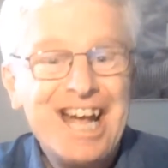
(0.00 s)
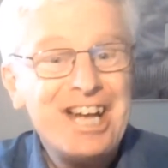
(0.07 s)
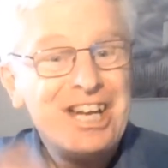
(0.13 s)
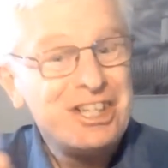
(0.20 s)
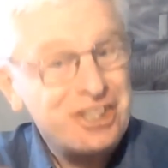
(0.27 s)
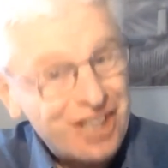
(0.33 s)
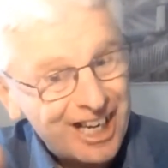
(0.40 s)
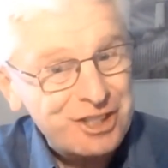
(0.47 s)

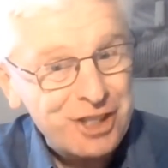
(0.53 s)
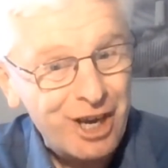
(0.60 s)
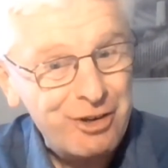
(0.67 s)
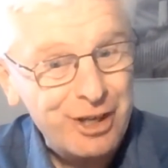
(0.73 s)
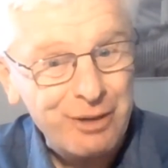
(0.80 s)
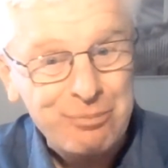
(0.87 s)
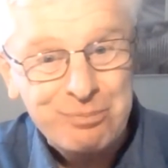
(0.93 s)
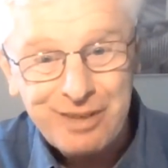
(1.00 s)
Shall I show
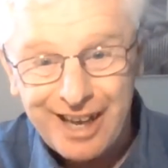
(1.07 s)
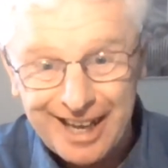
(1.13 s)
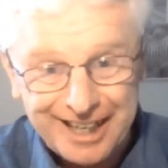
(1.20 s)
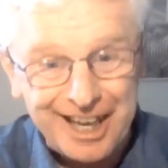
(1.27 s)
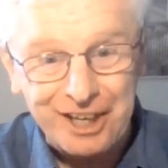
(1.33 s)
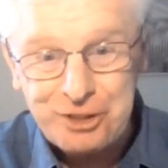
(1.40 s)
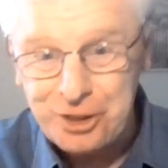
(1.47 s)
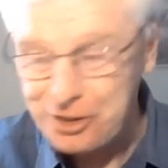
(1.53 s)
you in
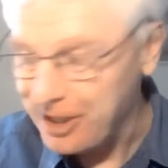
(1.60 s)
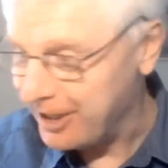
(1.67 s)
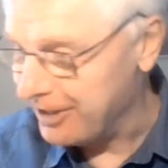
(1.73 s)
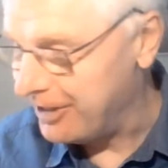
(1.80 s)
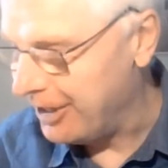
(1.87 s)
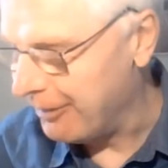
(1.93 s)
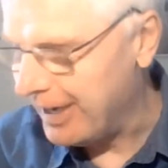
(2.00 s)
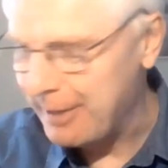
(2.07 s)
case you didn't
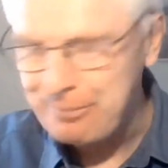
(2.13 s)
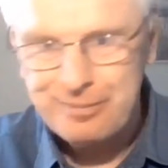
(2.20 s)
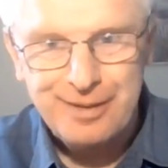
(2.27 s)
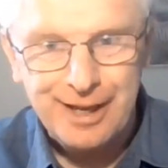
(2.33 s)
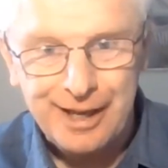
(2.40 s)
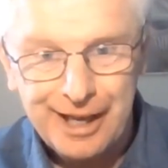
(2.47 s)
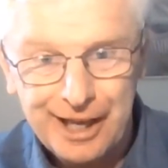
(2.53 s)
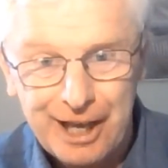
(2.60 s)
do it?
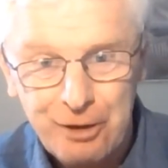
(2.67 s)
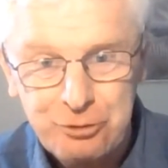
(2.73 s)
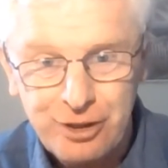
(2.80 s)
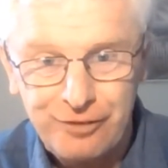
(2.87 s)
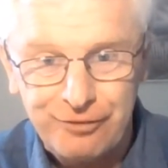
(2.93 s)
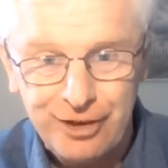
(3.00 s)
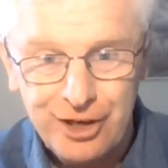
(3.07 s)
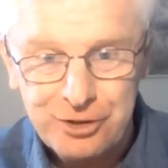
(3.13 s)
Here goes with the
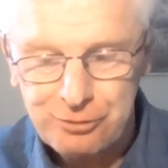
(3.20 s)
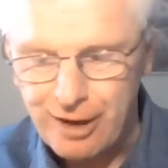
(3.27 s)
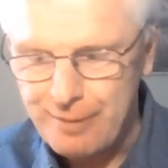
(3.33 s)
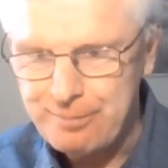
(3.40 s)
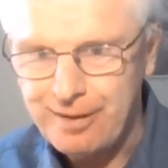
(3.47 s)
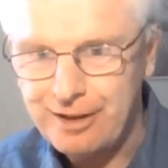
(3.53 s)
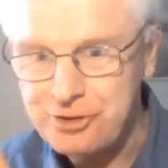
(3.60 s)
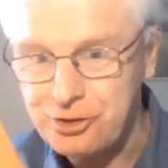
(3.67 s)
first one.
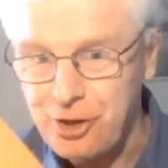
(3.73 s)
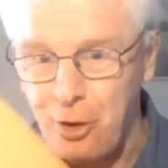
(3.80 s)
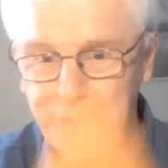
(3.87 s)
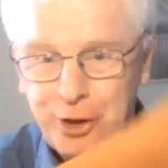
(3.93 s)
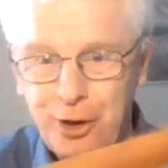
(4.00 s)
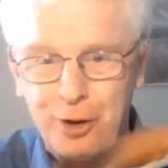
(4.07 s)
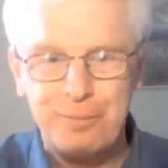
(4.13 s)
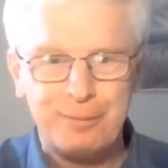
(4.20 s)
I'll just hold it
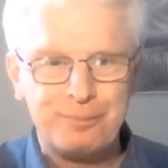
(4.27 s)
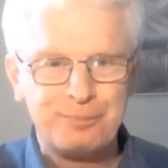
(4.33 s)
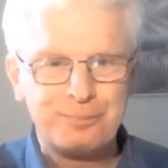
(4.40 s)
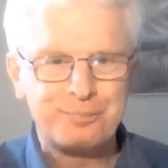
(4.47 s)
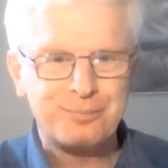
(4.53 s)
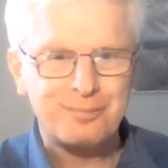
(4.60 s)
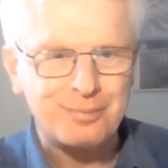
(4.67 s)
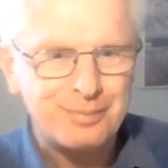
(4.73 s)
up.
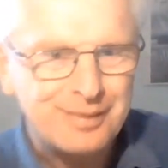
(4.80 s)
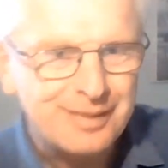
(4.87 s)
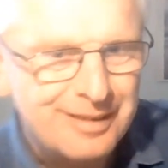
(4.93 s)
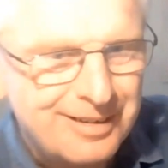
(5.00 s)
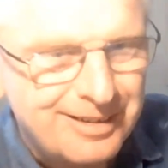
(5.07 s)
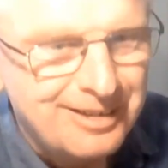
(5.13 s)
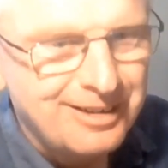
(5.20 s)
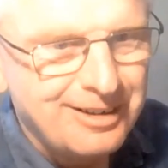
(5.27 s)

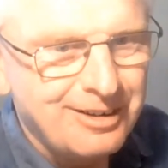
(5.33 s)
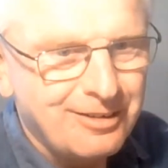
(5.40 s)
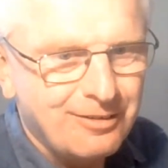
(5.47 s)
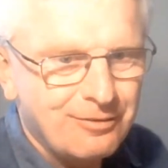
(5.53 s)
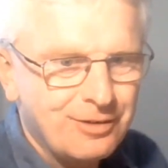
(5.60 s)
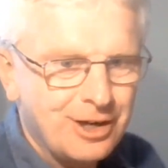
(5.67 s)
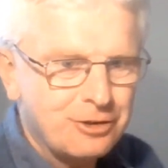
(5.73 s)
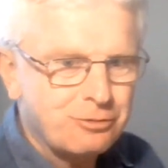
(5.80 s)

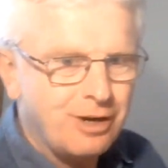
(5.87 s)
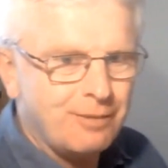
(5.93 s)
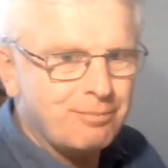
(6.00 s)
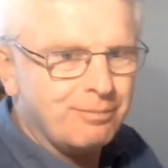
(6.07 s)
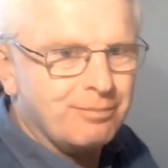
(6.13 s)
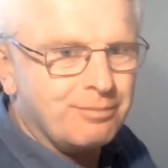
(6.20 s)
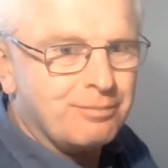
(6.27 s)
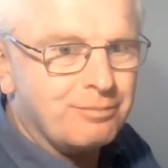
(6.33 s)
First one,
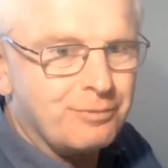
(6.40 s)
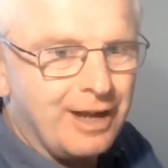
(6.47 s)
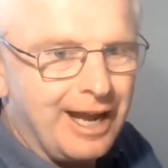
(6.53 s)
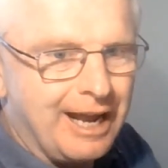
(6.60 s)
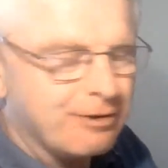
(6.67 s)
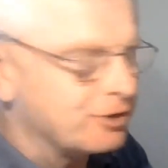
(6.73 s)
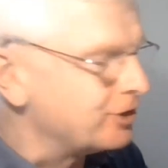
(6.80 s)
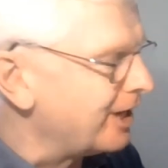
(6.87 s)
the
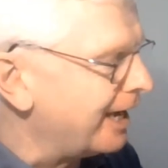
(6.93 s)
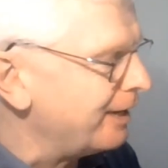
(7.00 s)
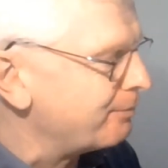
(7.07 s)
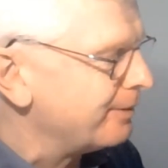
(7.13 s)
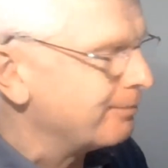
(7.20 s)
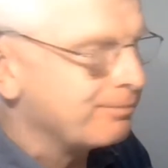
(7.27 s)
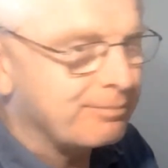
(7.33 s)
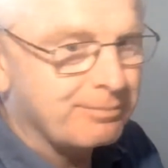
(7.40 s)
house shape
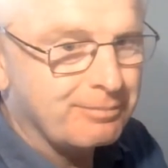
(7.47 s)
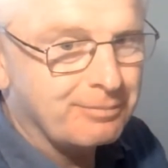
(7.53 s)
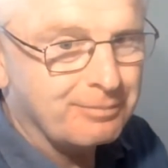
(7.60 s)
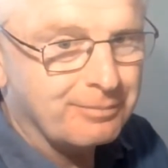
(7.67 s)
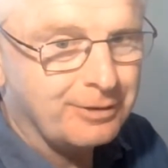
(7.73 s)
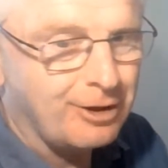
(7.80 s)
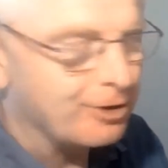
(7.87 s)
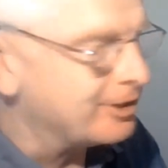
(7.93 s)

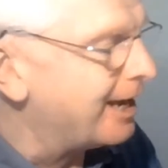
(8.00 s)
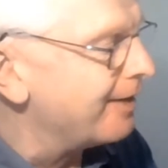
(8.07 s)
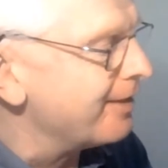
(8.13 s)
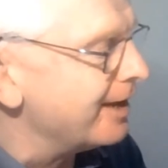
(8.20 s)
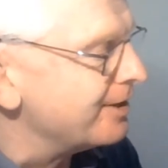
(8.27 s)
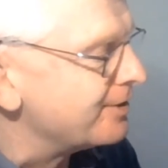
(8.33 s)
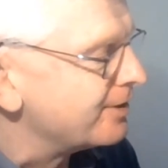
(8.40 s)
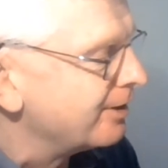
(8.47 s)
goes like
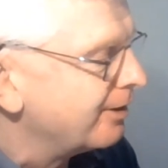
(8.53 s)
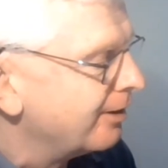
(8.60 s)
this.